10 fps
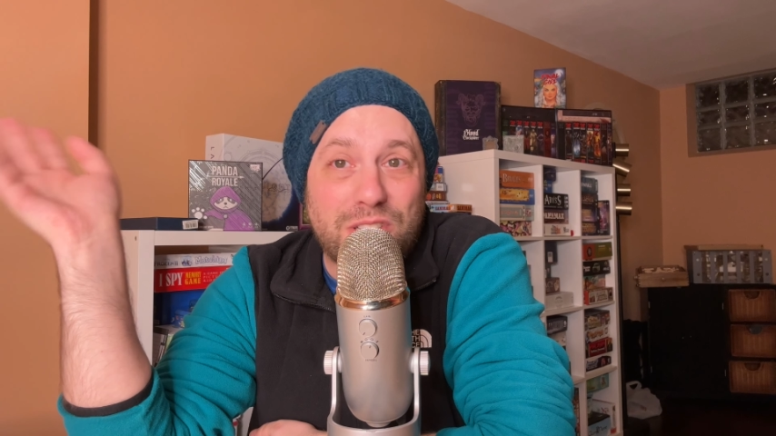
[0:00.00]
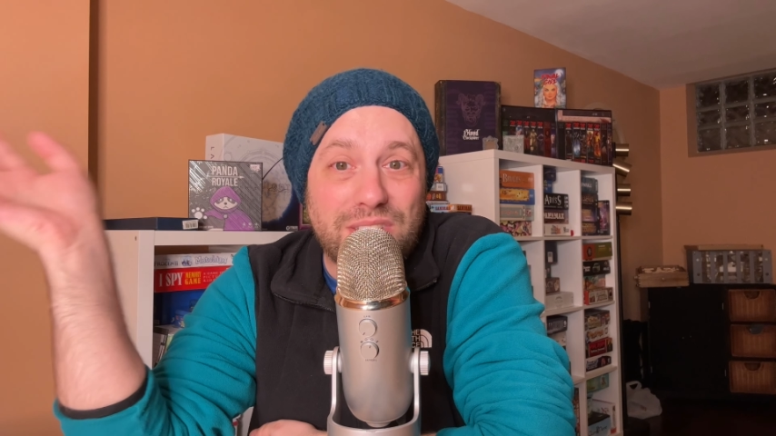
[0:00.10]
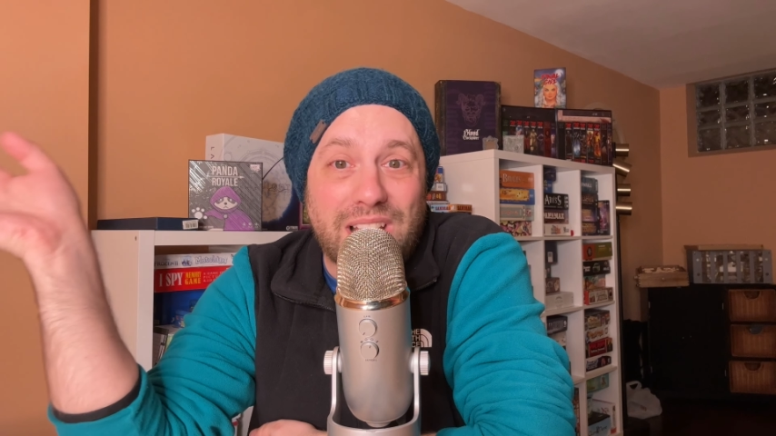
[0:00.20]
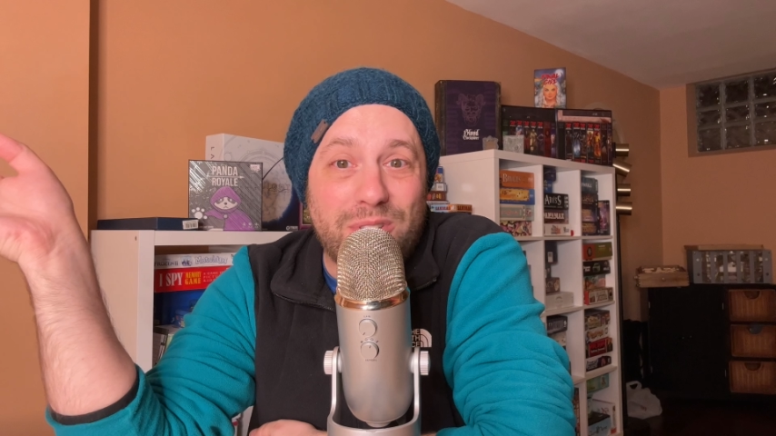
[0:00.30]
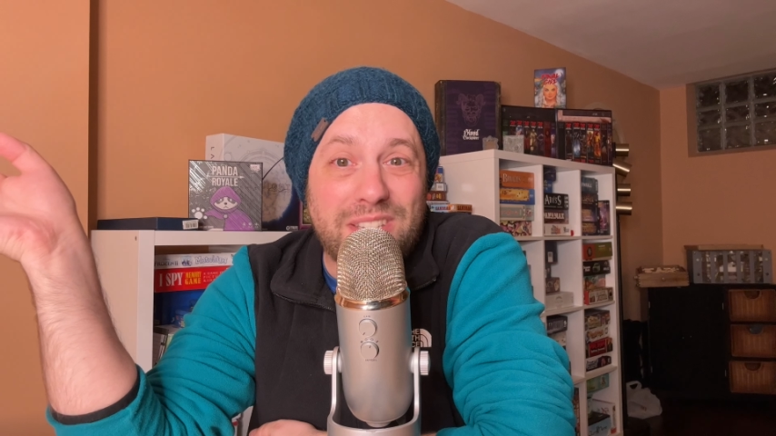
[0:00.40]

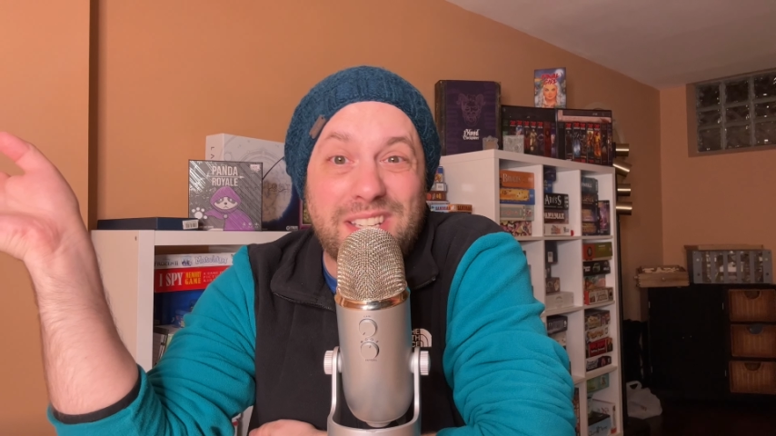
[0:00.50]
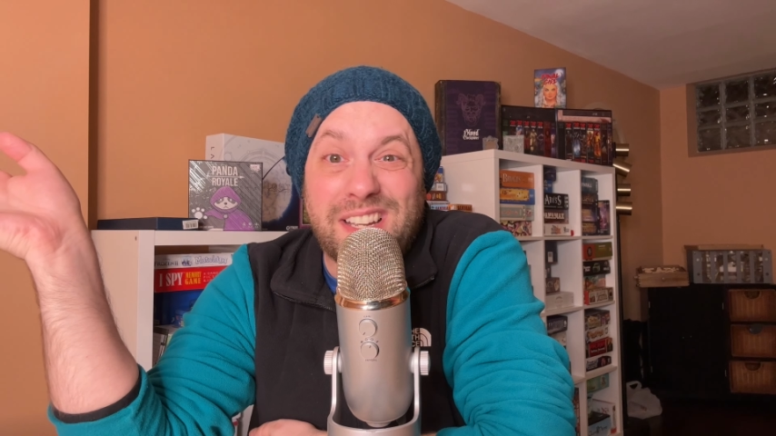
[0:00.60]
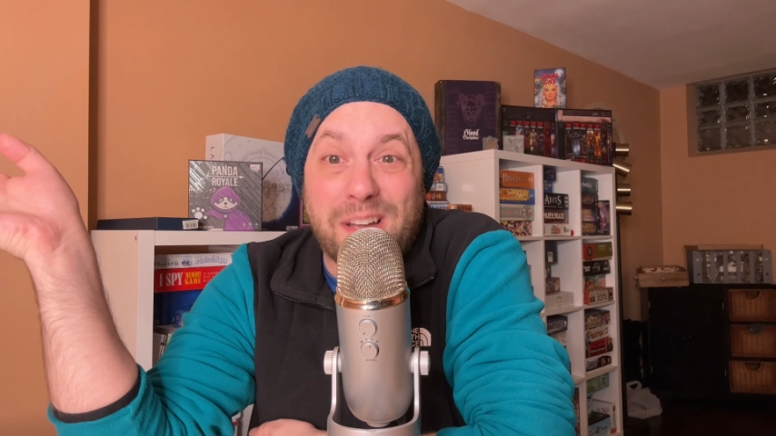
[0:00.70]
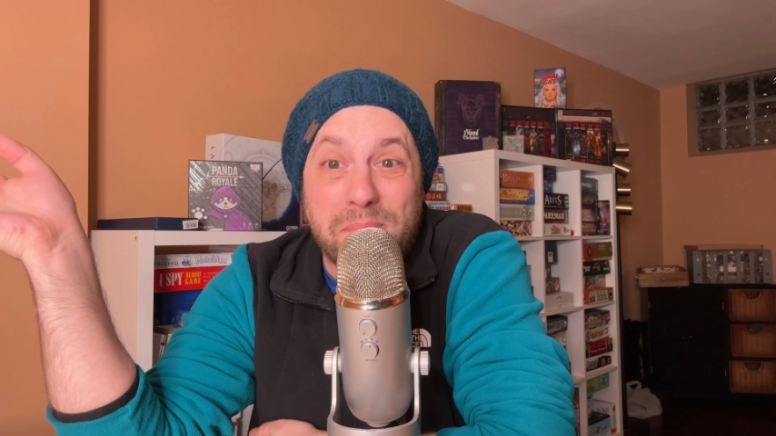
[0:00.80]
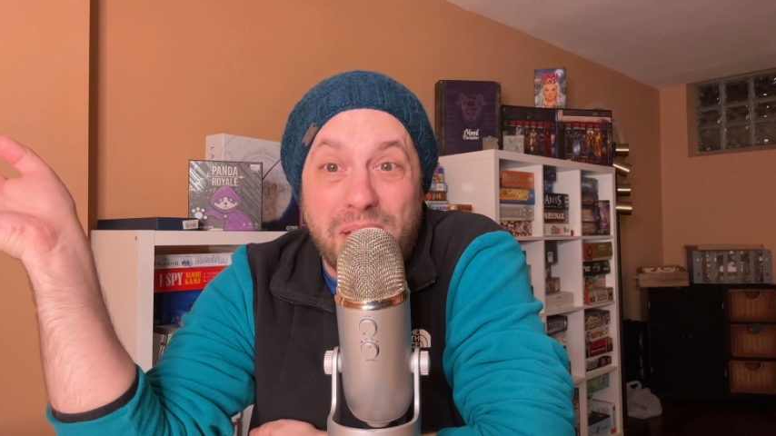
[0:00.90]
she's always
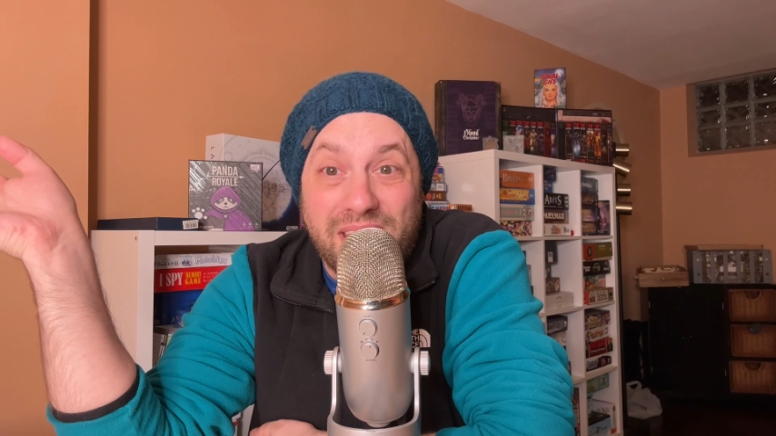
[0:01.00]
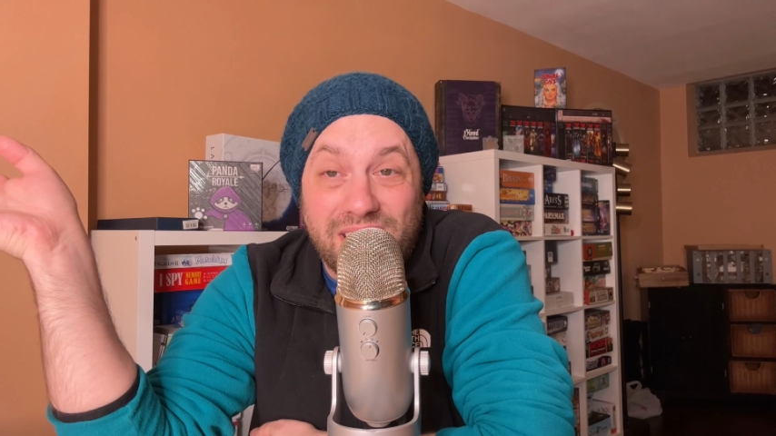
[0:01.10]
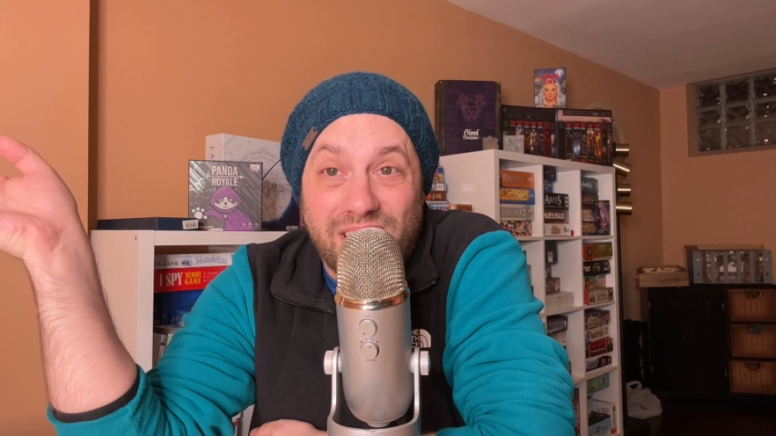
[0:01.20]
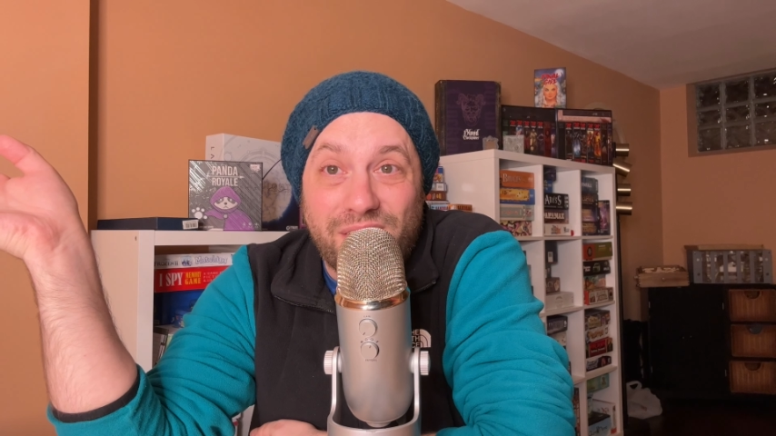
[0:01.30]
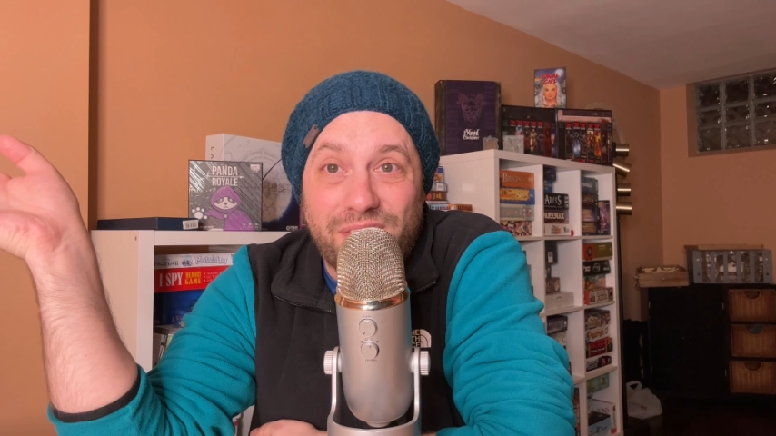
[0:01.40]

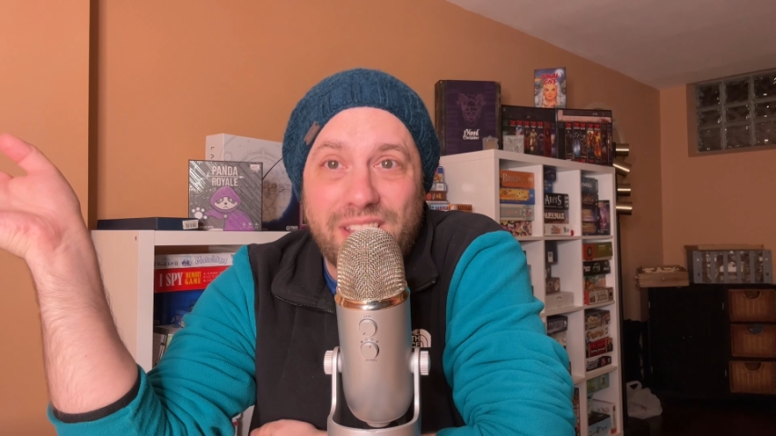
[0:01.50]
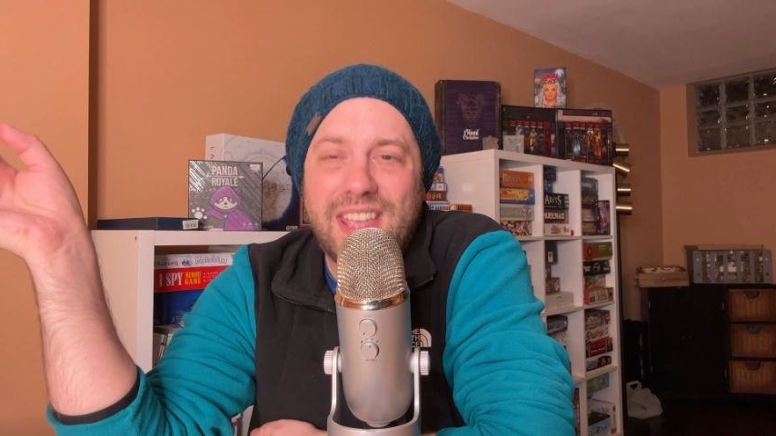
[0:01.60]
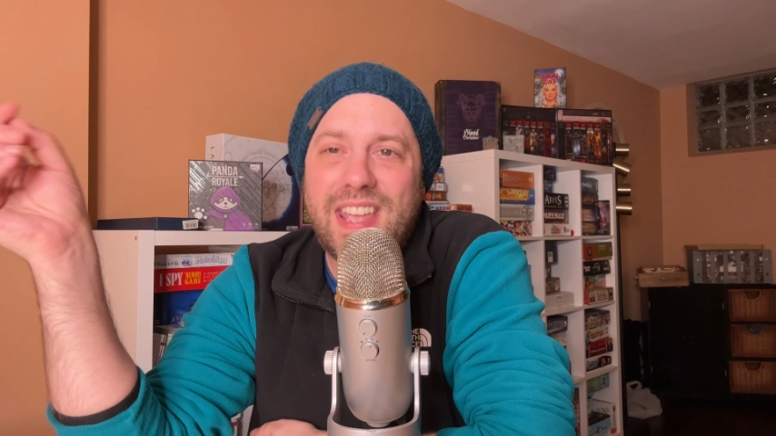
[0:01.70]
competitive.